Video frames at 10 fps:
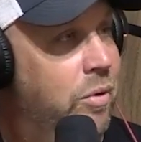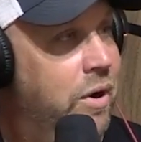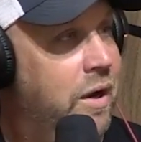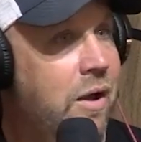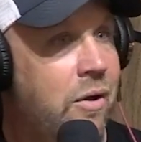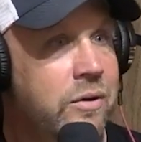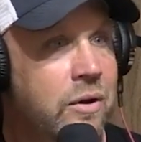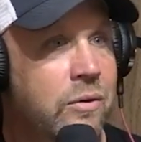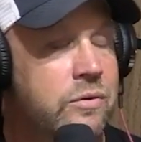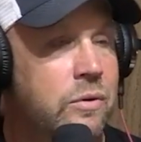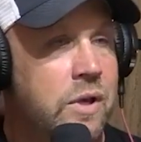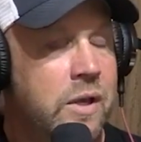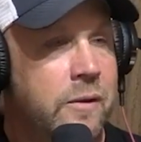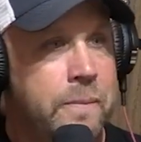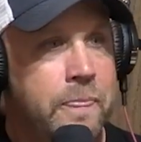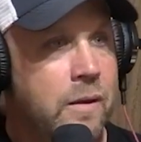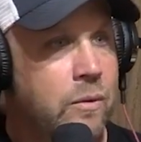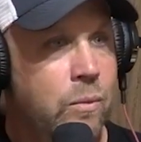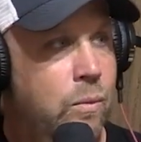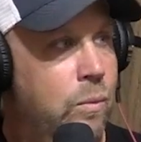bring it out, So
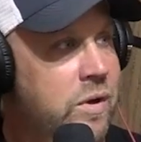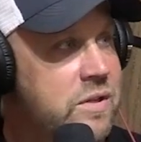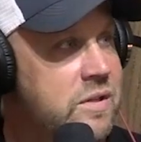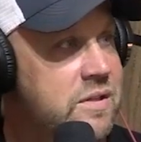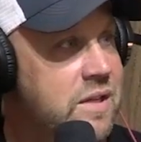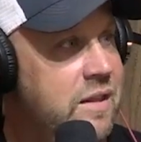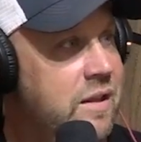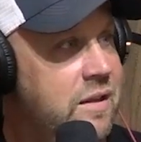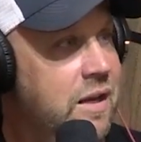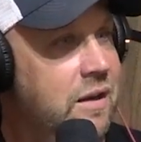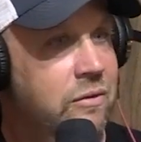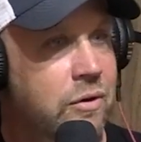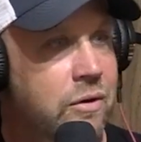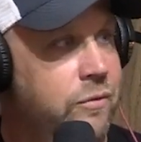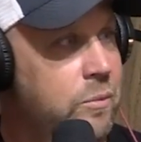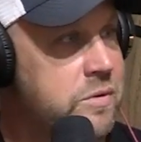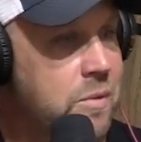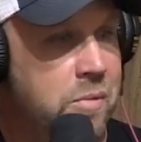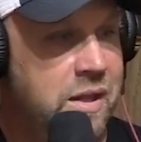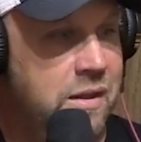what's to say that they learn from
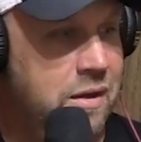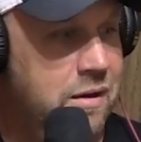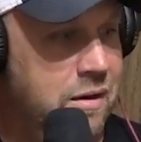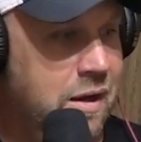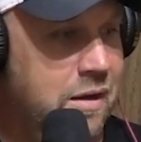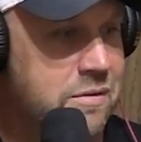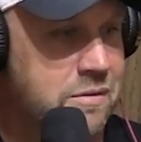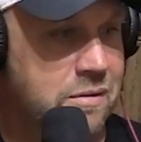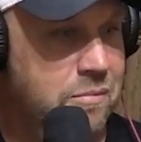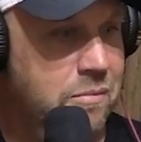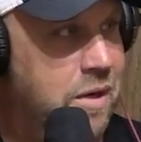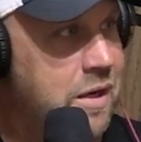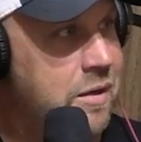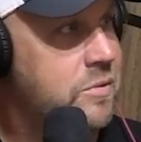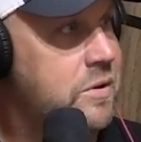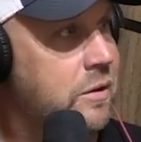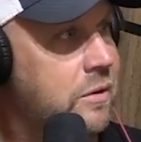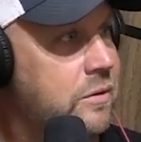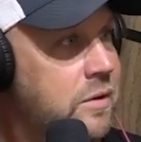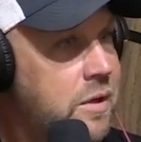somebody that has medium
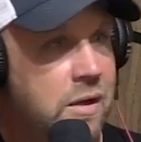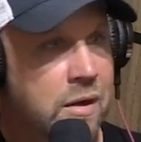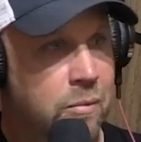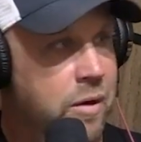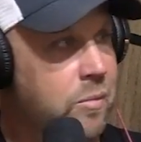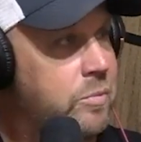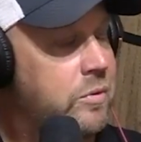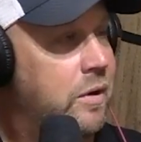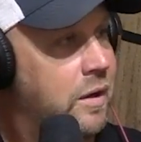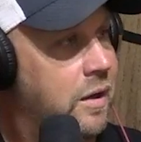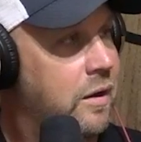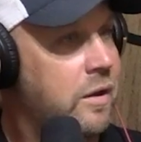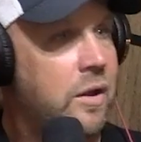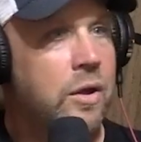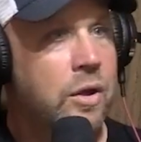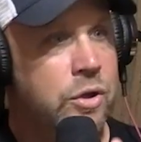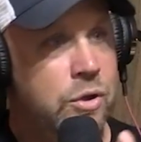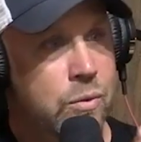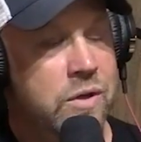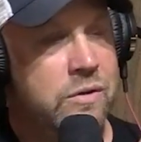skills, bring them up to it. And then
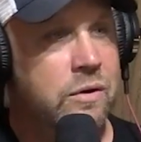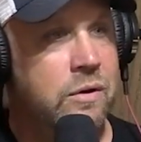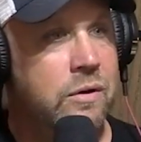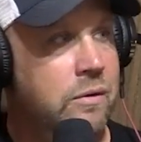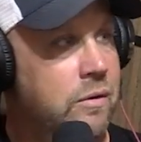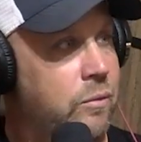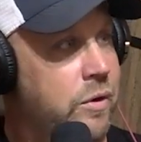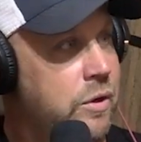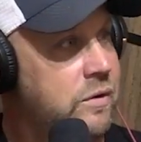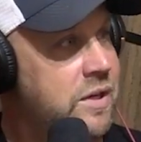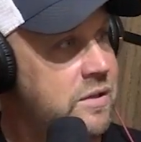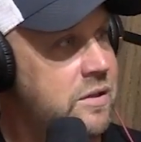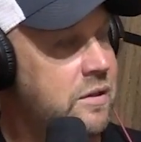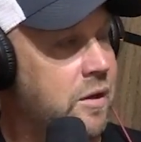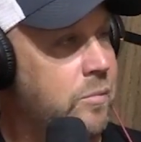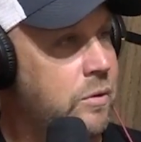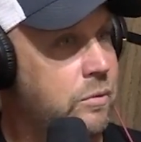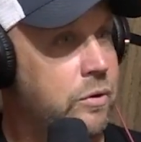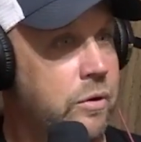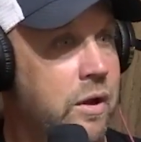you, in turn, when you're teaching them, you
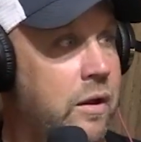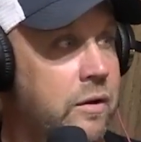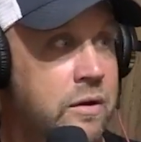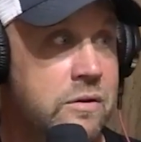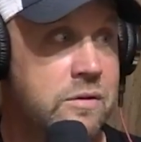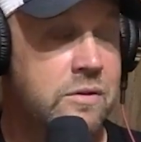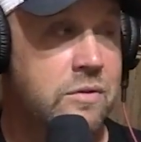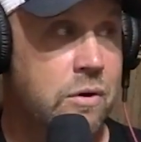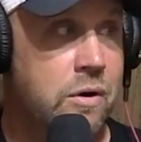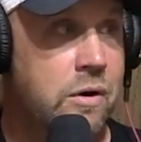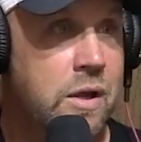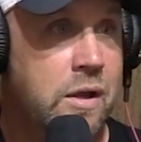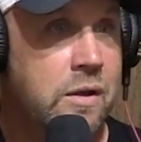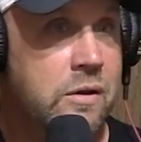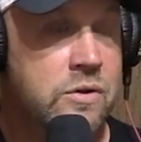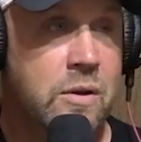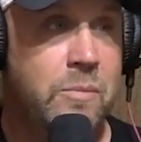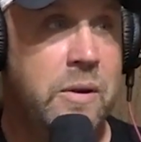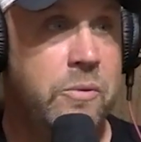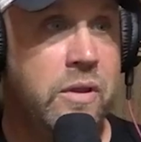learn how, because it's hard. There's some
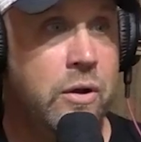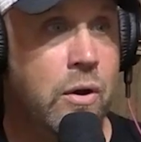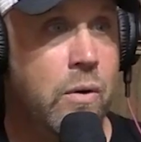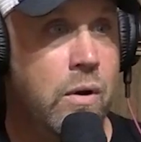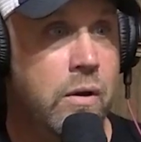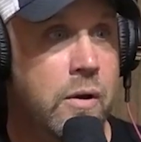people that know.